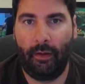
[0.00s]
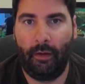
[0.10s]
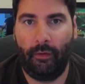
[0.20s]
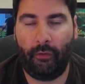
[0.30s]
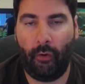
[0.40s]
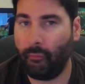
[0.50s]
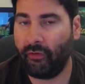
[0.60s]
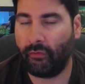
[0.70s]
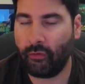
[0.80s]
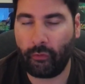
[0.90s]
So
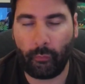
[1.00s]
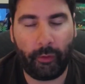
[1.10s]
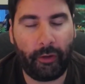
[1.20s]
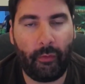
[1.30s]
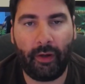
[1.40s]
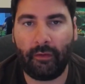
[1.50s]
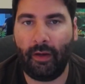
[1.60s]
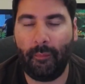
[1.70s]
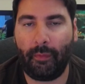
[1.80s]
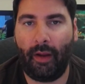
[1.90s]
this is just a really quick
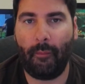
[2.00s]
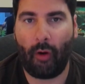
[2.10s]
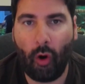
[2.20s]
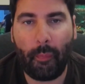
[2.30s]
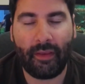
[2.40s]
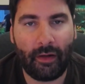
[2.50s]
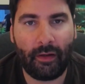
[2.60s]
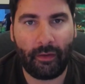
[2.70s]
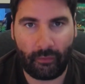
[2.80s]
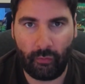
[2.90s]
tip. I'm hoping that
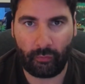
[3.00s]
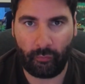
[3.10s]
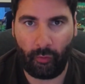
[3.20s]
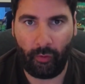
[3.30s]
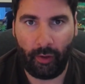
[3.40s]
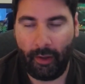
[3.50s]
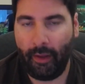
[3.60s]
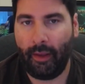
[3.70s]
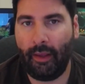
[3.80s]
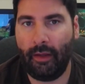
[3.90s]
it is useful.
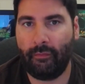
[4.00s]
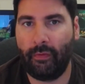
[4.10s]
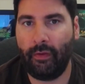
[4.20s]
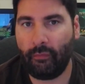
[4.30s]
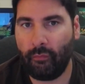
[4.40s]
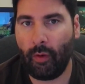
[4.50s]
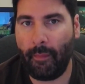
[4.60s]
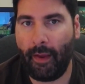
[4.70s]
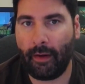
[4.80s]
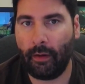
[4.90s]
If this
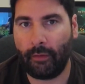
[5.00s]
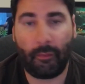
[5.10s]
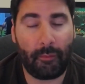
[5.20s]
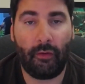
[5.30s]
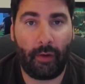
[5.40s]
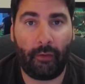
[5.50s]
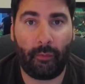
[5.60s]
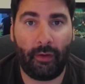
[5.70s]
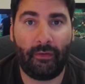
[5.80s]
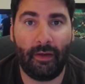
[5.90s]
format is something that you guys
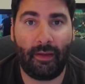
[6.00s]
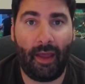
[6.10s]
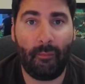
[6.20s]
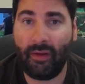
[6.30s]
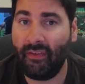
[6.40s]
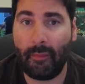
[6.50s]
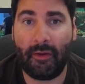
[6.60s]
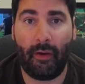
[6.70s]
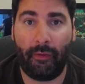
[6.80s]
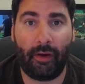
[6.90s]
want to see again, please let me
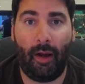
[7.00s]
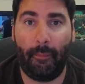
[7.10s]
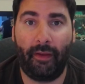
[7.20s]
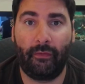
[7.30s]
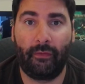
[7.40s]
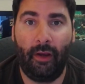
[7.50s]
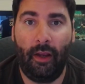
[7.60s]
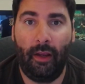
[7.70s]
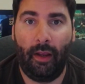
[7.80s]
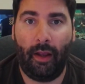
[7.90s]
know in the comments.
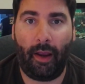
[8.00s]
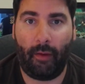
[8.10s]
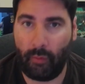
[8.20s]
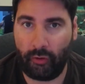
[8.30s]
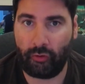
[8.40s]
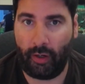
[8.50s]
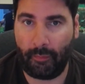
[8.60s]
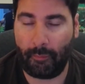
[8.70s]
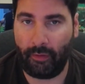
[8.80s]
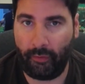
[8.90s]
I wanted to try
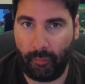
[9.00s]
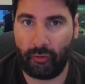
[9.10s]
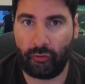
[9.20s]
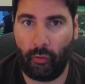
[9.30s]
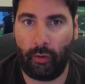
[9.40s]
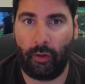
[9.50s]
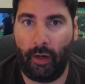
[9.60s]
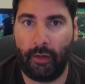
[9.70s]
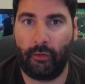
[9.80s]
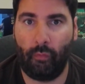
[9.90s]
something a little bit shorter
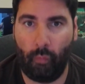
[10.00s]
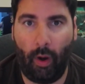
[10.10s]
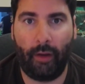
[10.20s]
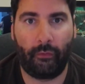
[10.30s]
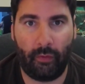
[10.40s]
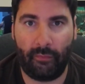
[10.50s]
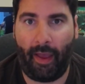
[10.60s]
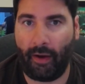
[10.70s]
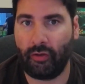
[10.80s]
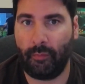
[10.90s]
and just one sort of
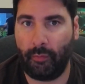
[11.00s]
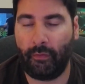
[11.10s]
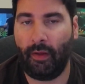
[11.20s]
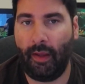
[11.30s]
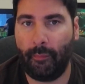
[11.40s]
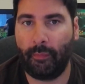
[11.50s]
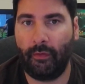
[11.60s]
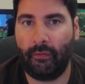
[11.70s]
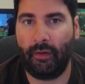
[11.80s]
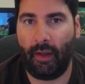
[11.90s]
actionable tip to
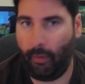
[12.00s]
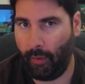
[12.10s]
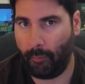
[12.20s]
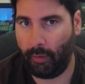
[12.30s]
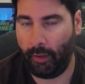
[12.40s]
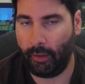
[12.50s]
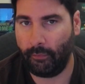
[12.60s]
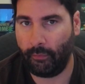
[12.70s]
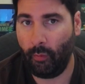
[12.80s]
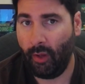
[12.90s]
see how that played.
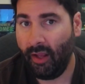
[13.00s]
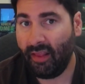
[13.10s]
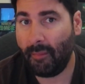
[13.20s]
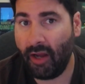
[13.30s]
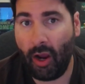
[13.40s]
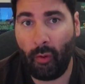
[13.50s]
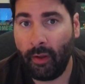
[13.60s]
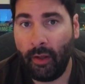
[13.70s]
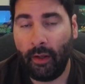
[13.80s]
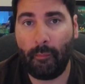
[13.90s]
So let me know.
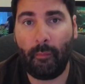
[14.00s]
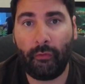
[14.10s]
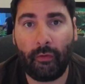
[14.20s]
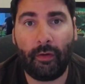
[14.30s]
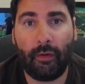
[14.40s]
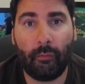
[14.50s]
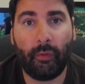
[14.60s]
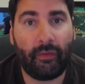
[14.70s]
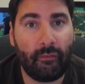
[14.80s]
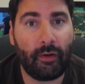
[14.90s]
Most of the
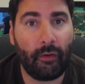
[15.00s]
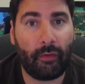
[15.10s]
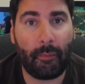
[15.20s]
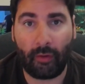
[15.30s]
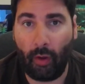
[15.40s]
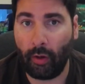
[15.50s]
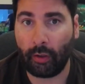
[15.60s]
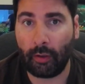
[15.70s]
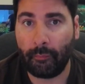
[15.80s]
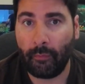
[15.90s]
recent videos have been
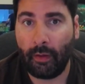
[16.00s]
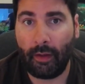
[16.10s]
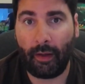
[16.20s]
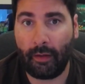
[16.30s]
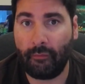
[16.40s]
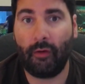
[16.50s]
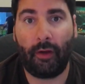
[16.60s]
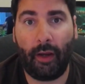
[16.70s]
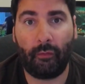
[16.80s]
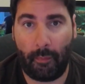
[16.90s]
longer, and if you
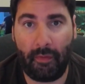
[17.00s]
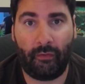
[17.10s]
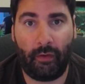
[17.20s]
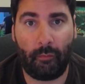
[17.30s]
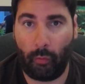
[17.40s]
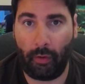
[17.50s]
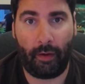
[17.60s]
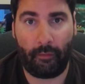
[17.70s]
guys want me to stick more to that